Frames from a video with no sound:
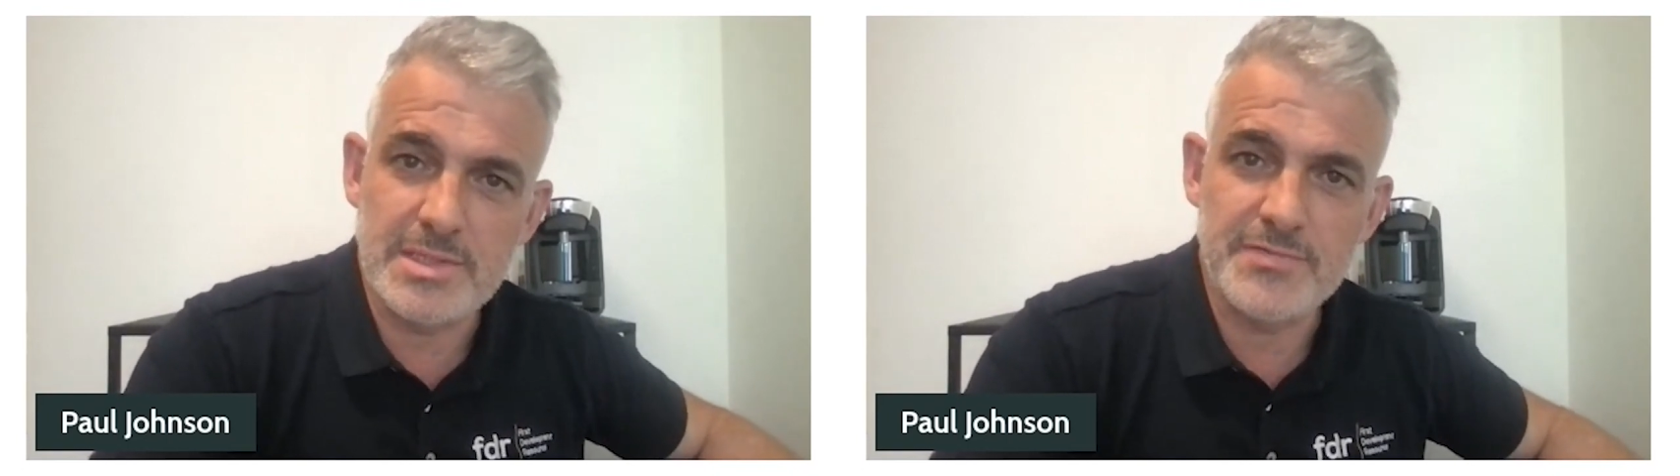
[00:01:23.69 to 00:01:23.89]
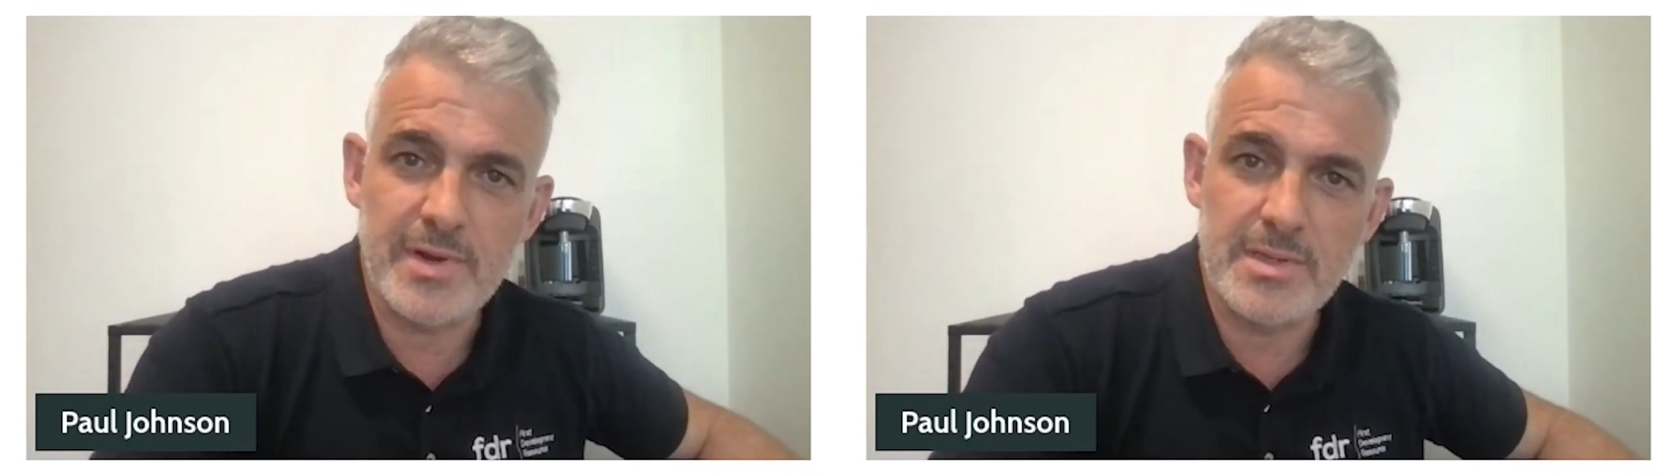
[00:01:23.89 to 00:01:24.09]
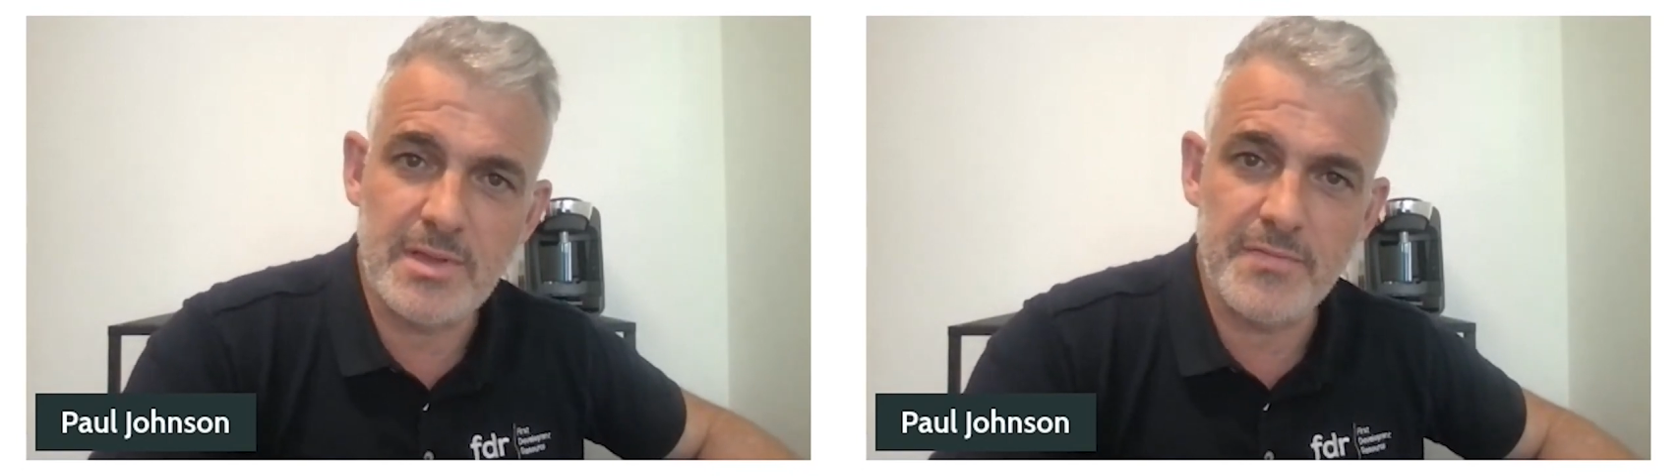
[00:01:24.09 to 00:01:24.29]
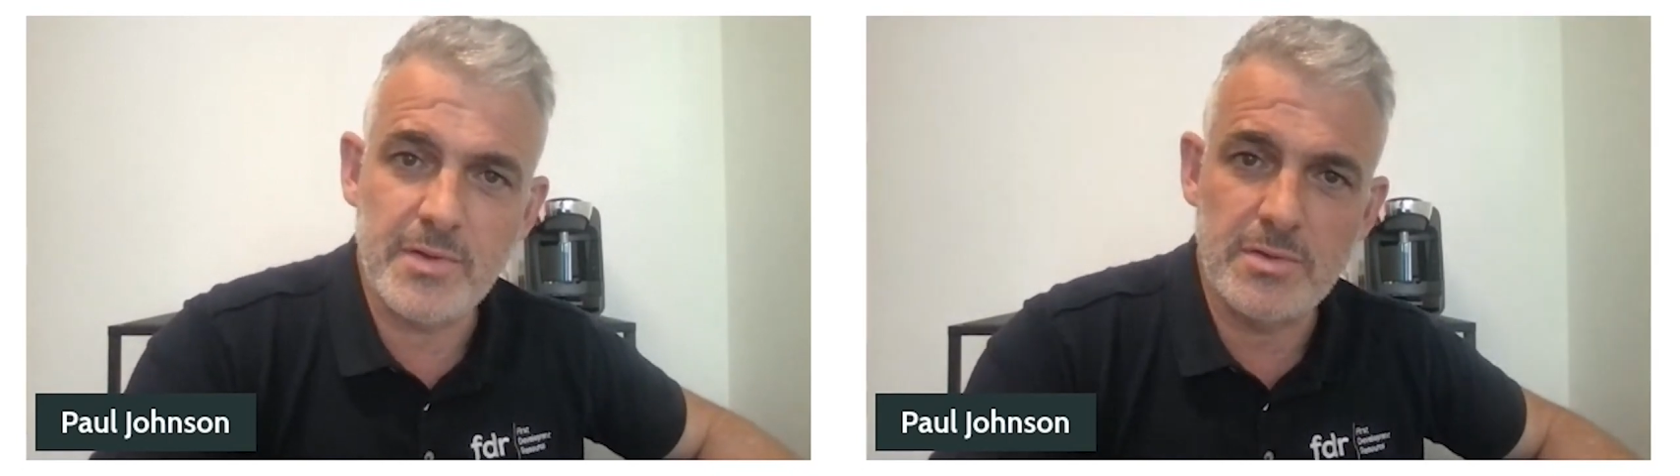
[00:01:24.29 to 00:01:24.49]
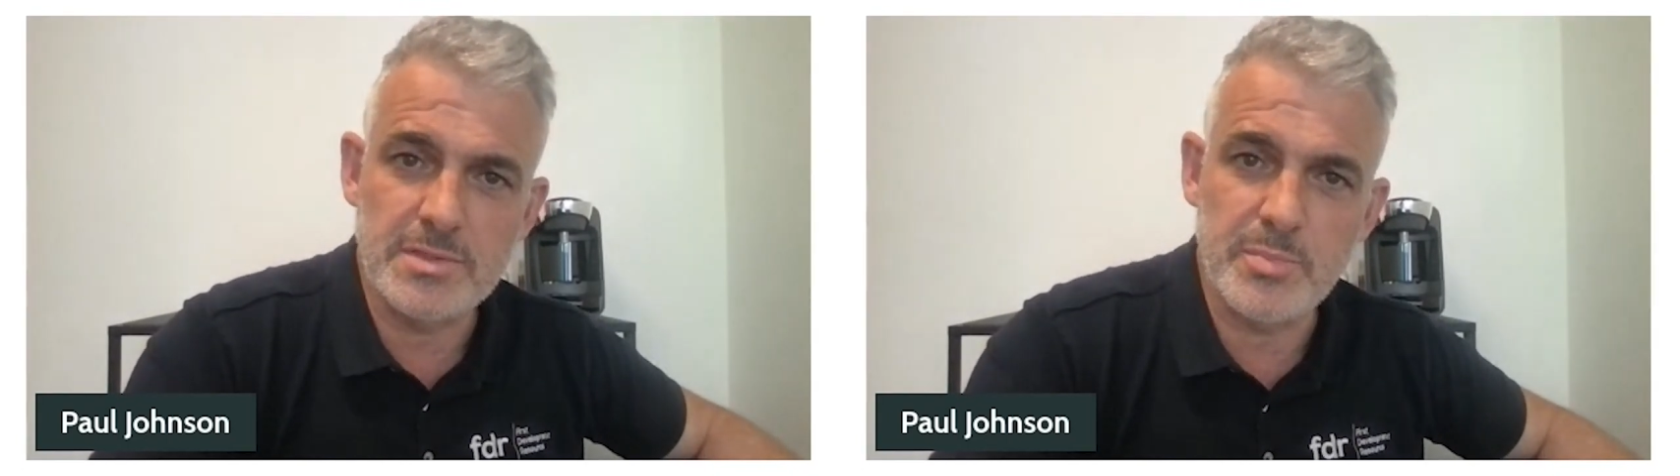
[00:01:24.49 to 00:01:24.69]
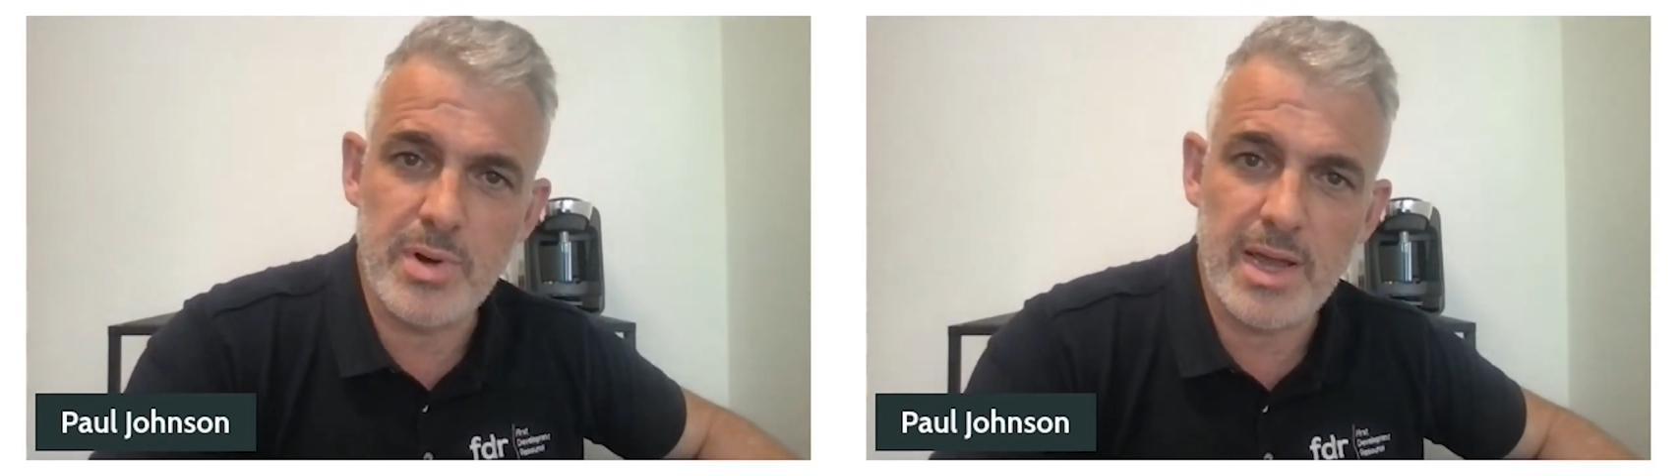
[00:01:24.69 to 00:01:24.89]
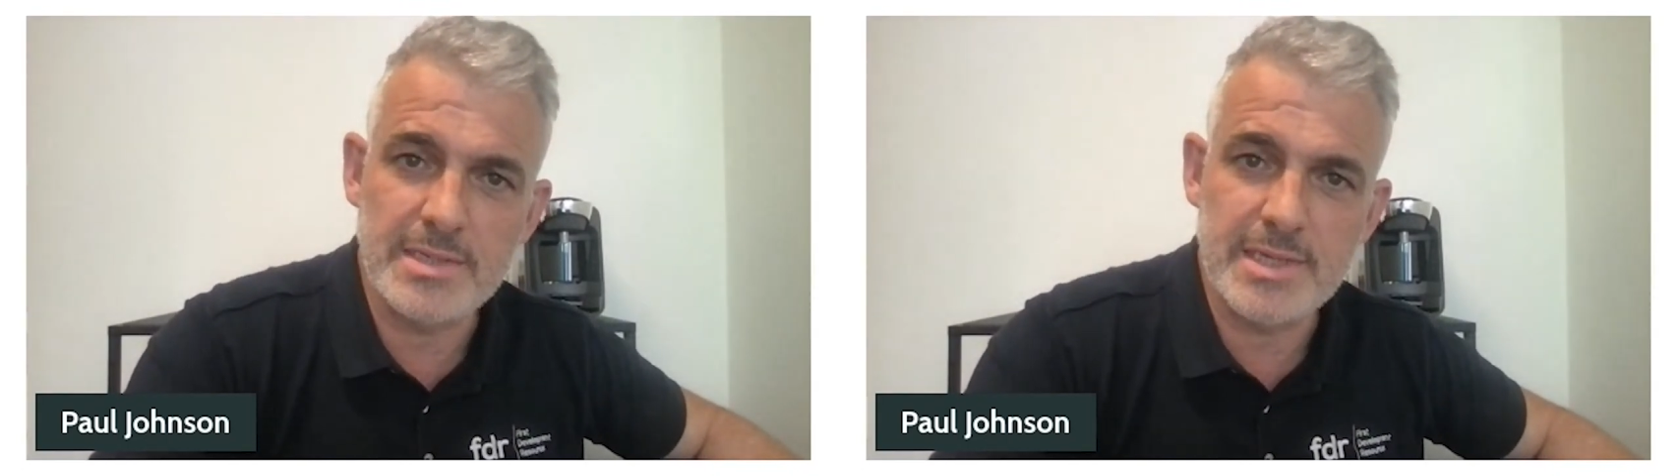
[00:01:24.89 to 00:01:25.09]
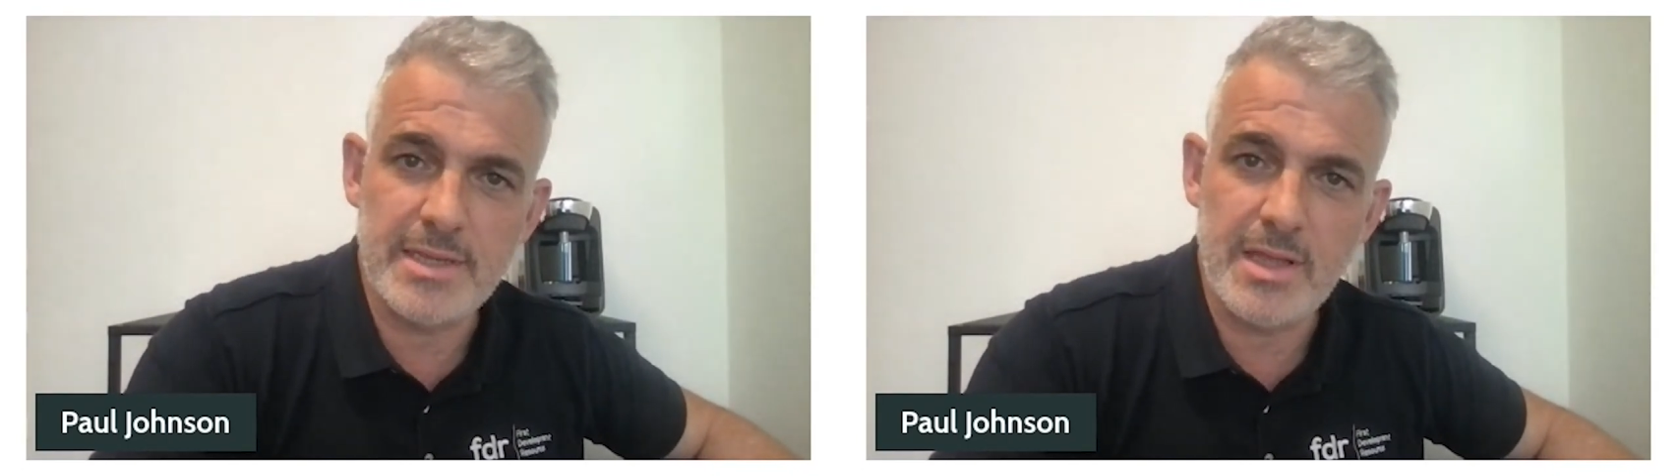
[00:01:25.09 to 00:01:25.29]
it's very difficult to
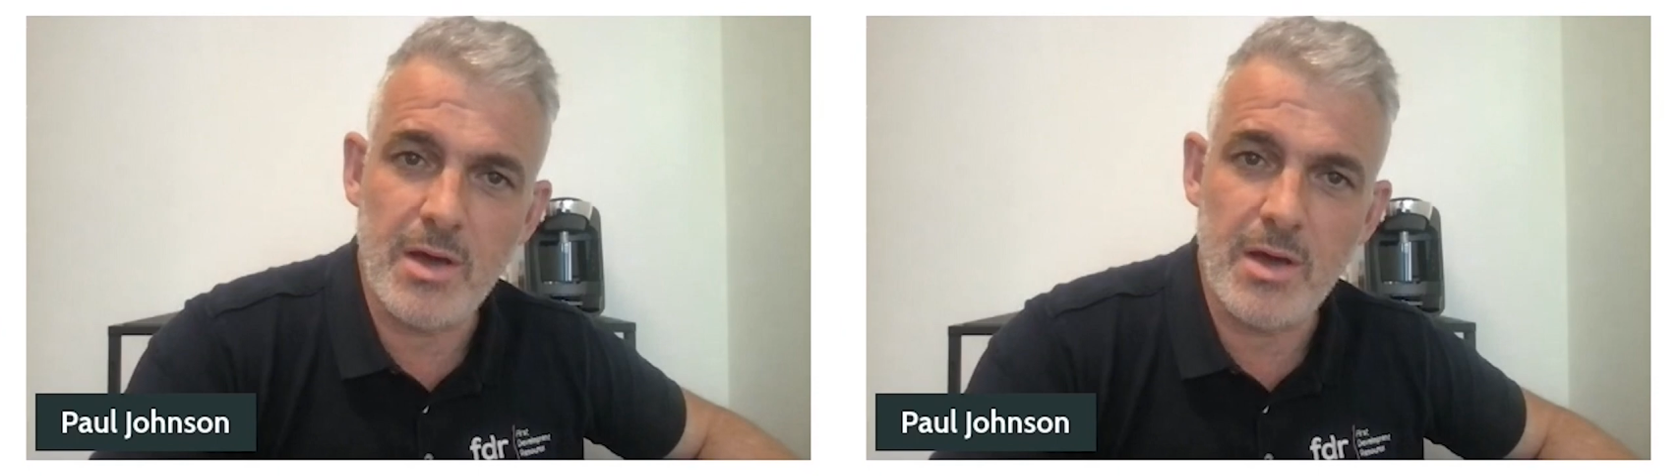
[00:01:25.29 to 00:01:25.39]
prize it